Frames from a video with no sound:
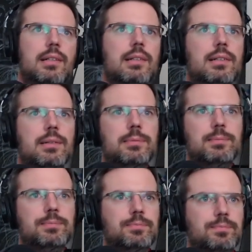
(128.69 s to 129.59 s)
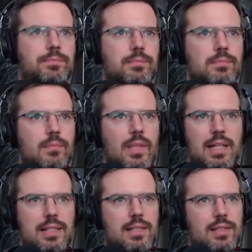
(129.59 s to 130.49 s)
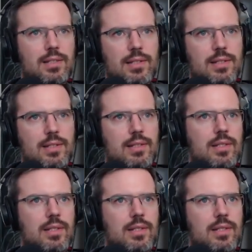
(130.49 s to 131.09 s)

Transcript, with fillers: Um, that's just